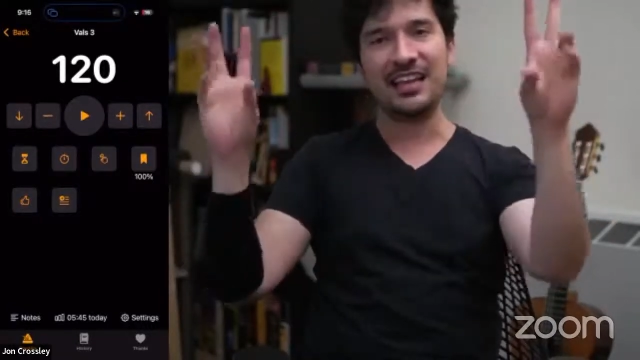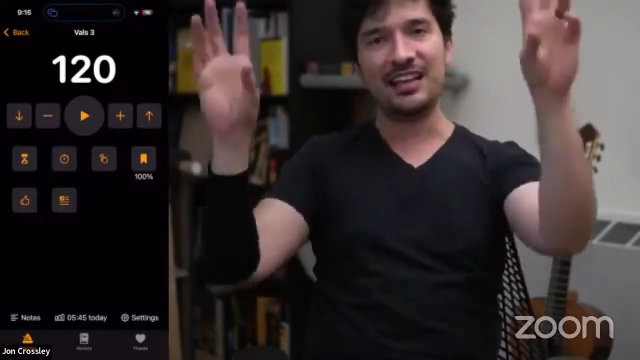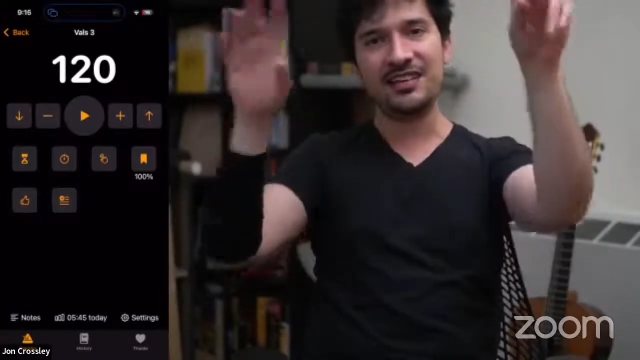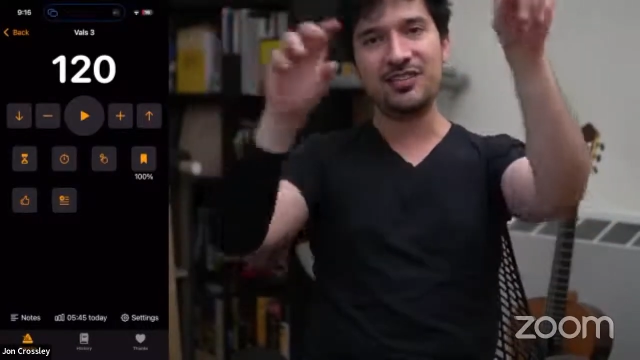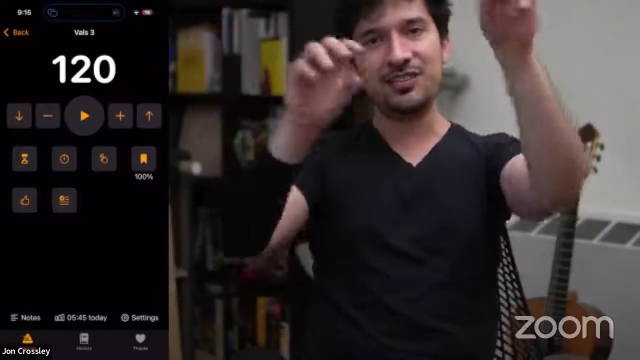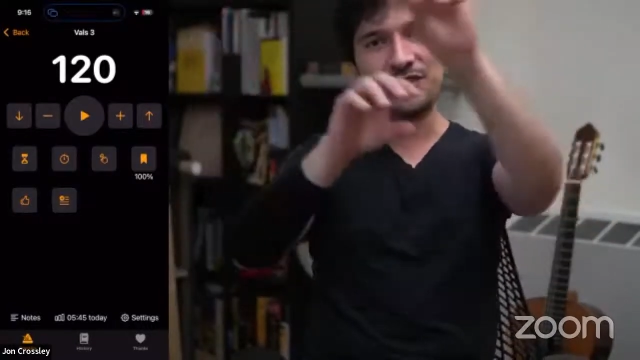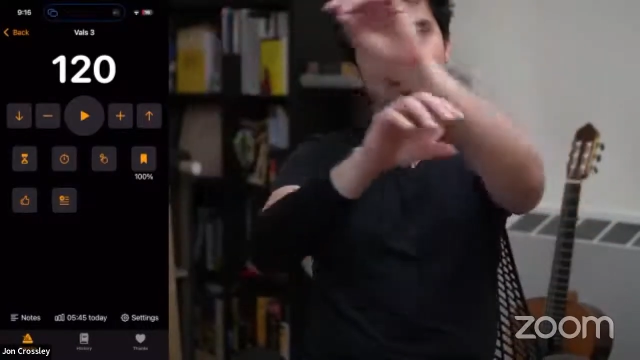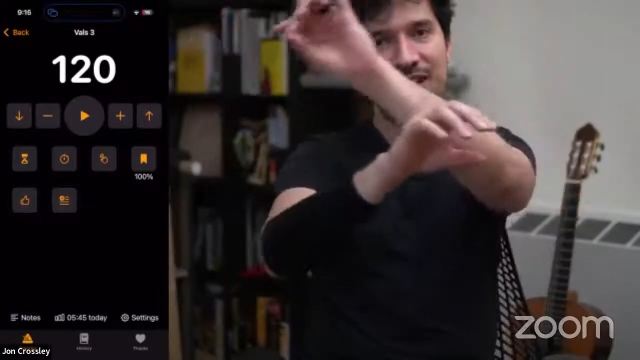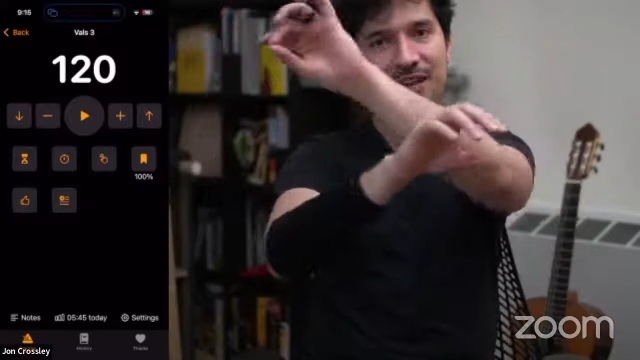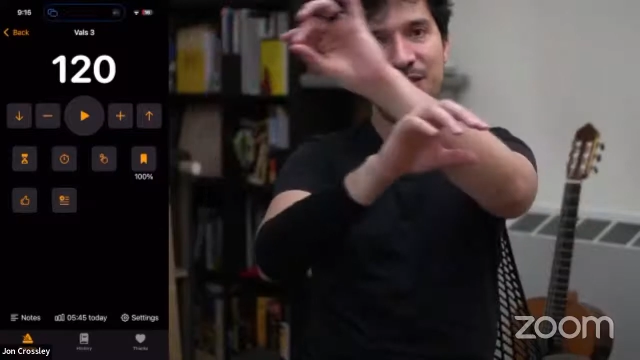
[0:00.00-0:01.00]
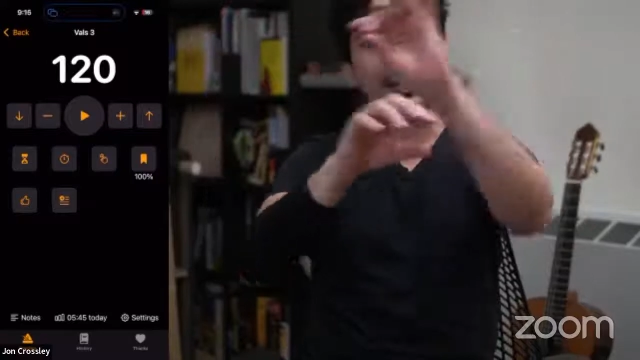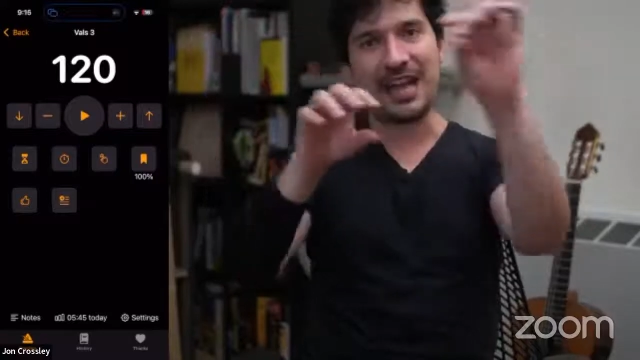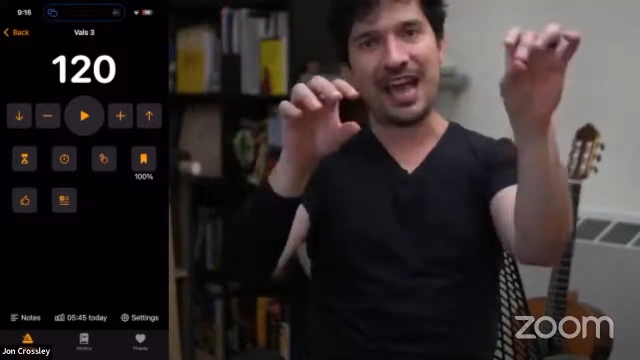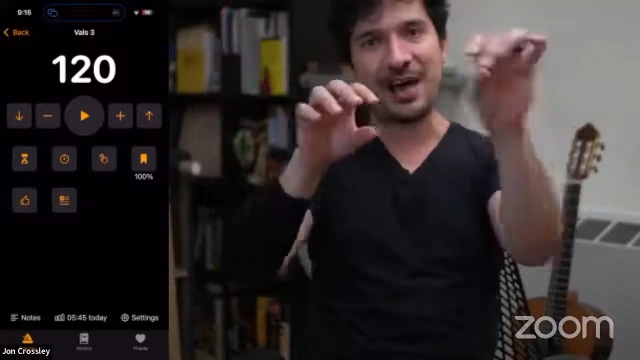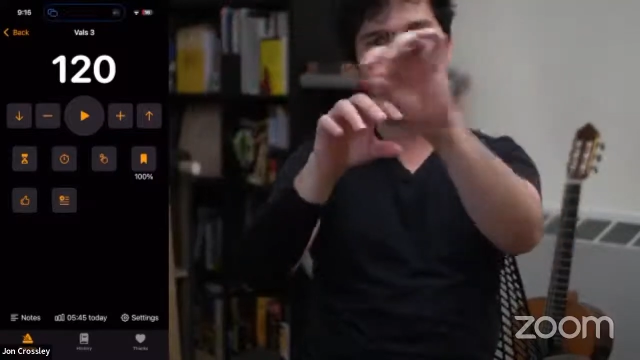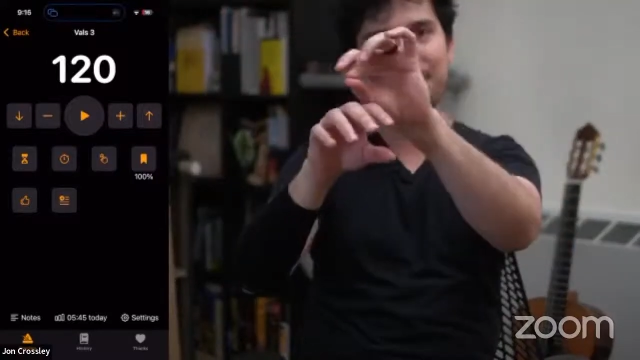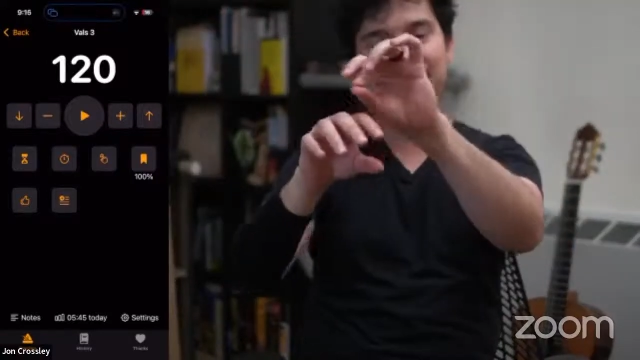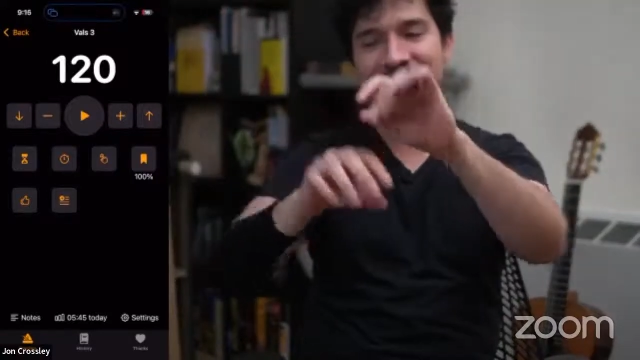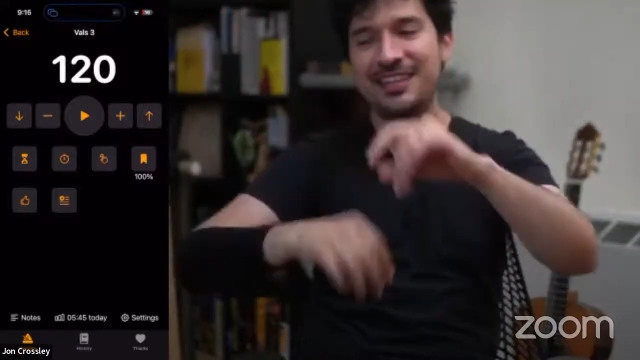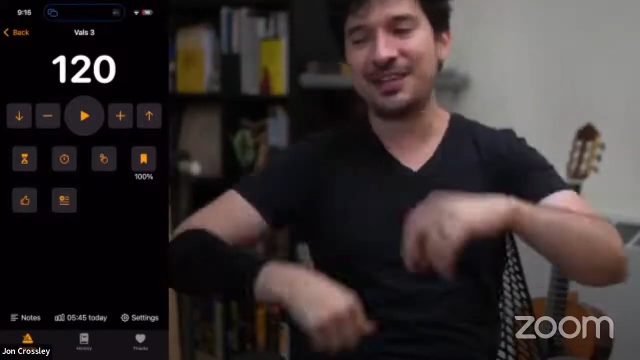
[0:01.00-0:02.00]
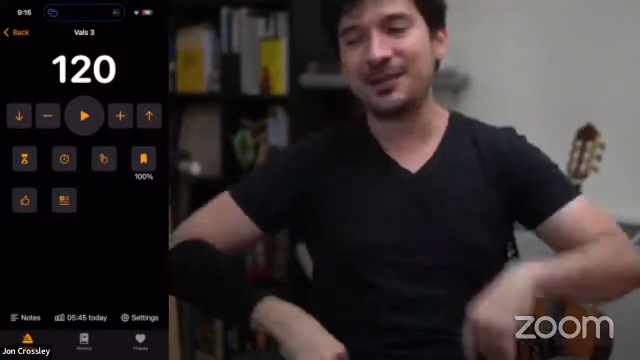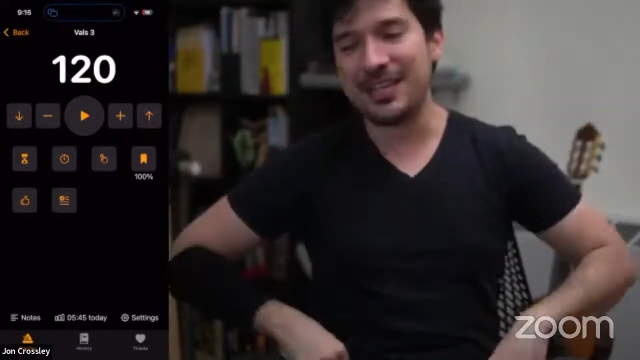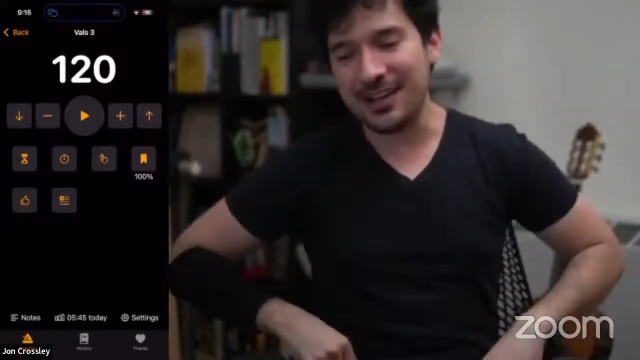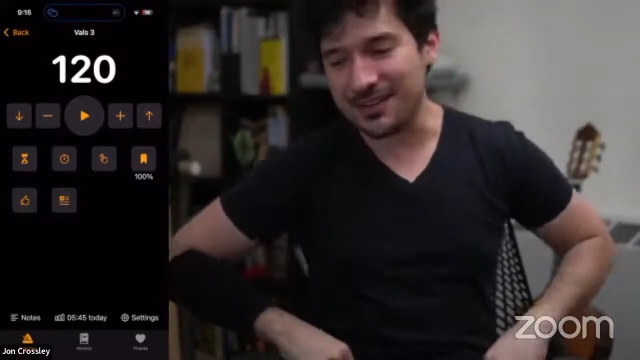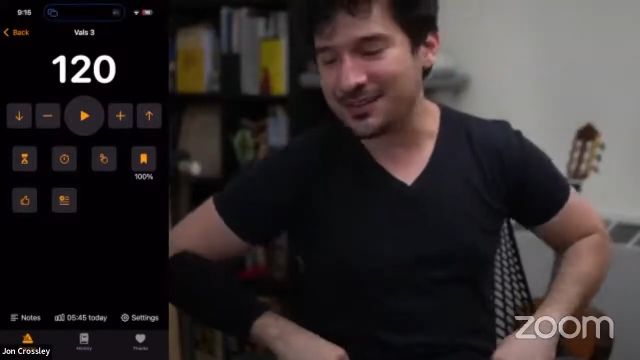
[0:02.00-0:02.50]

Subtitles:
It is such a good app. There we go.